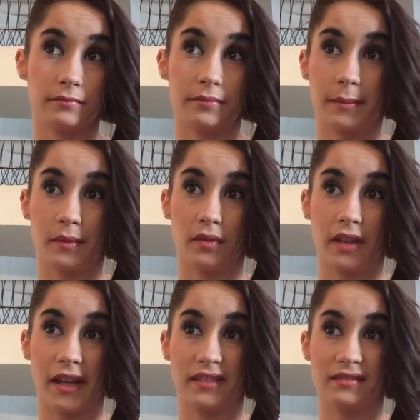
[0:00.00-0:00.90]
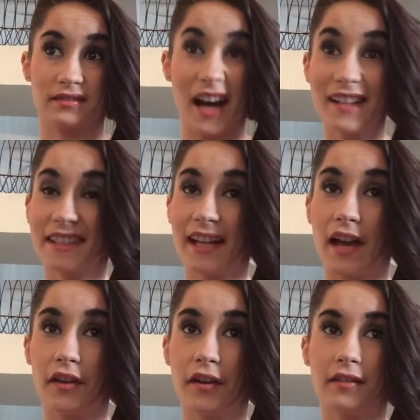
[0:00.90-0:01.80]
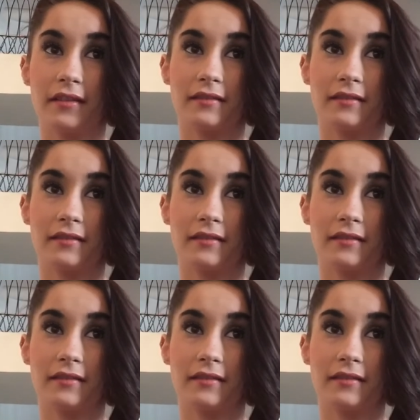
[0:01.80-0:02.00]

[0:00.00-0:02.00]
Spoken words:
people like not together.